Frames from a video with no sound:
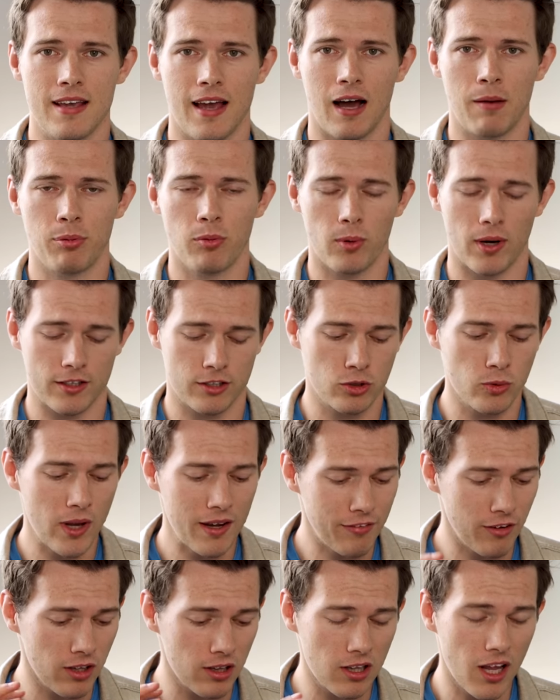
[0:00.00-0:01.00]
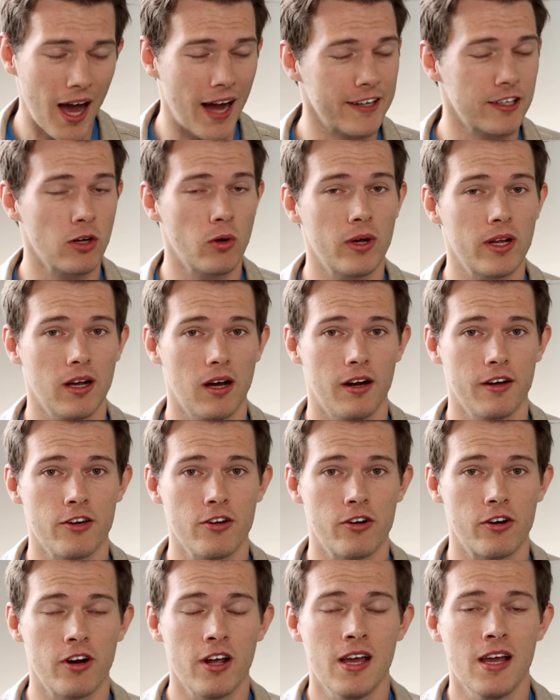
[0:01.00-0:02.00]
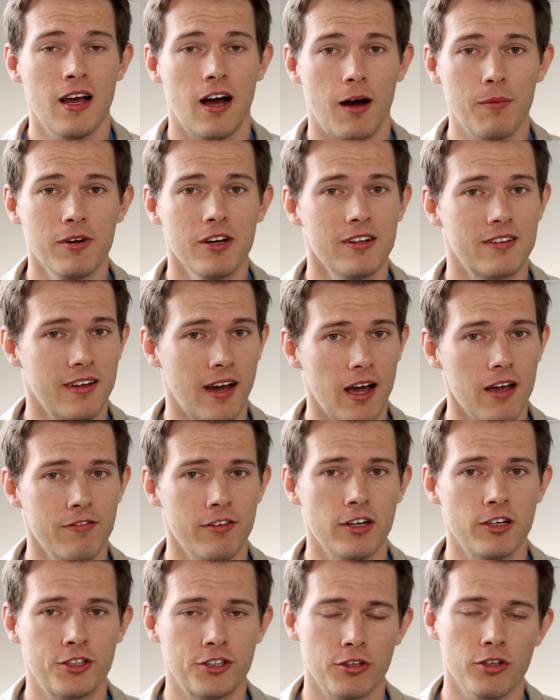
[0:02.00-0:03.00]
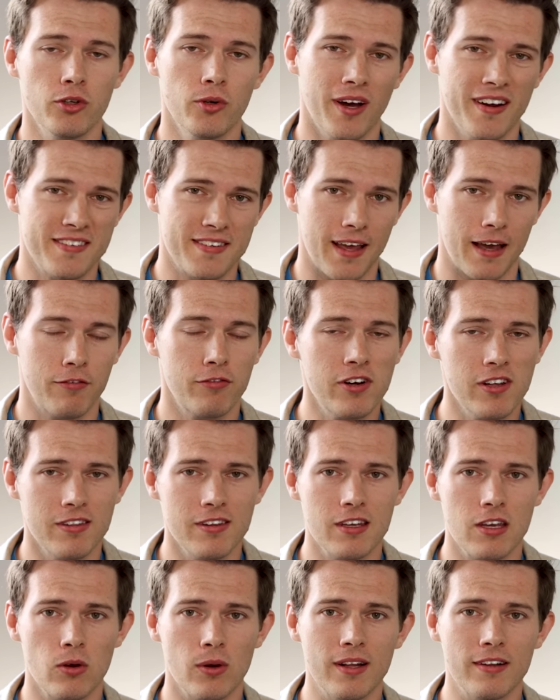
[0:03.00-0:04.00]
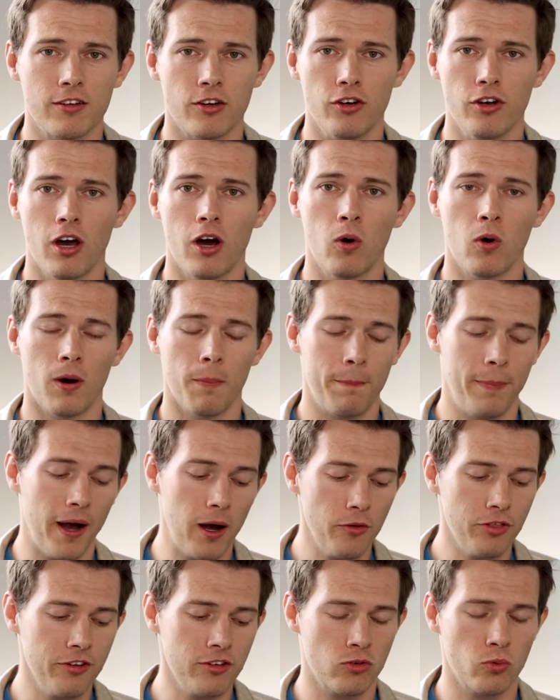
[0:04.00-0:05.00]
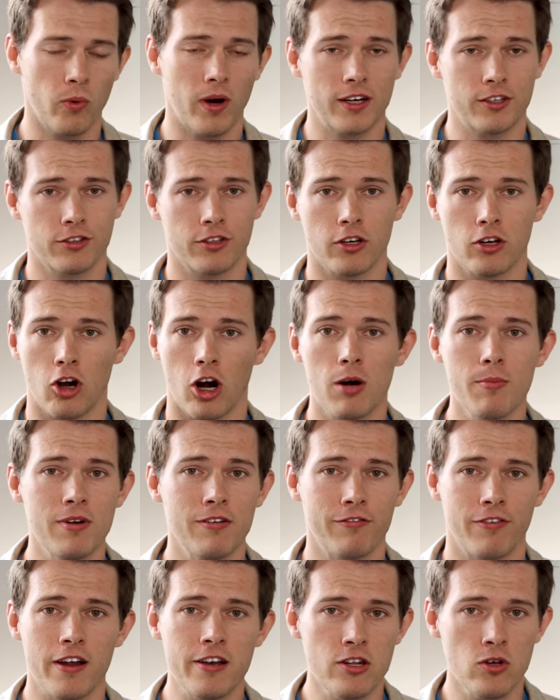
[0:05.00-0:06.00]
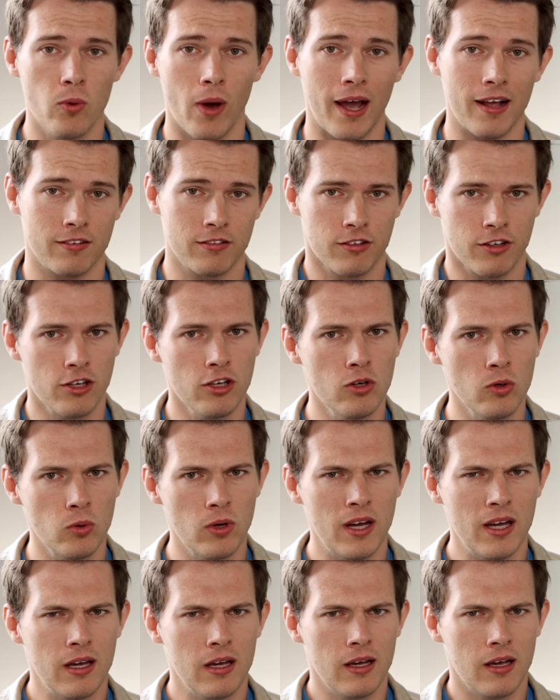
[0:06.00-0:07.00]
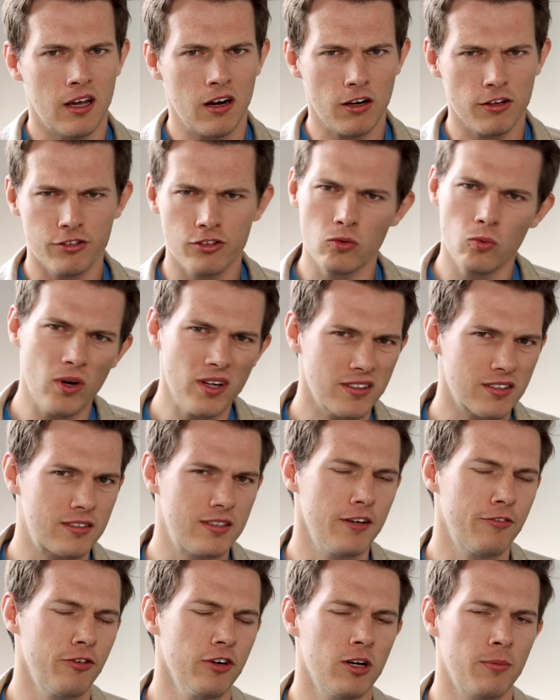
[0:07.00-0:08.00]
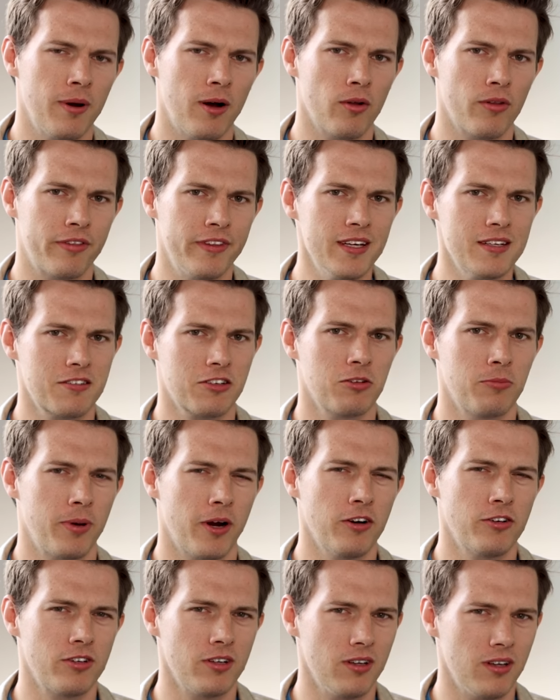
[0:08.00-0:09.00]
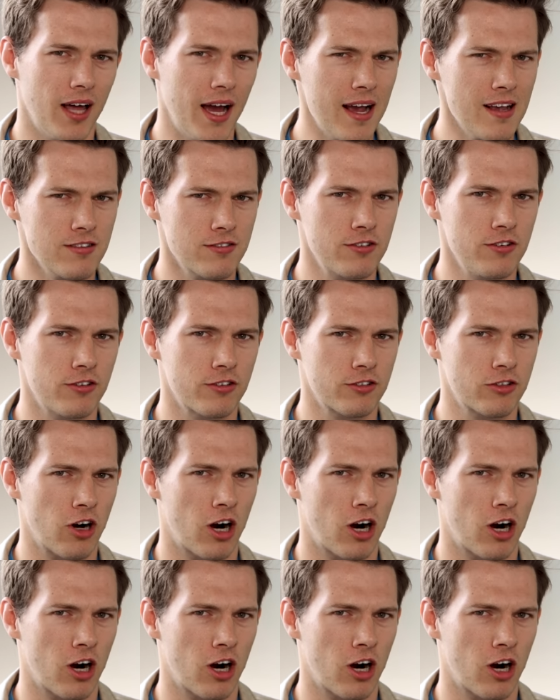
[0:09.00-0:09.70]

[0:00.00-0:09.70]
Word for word: the Apple Watch. So we have a lot going on here. I'm gonna dive in and show you guys everything you need to know about this watch, the Garmin Venu SQ, and also what's different about this compared to last year's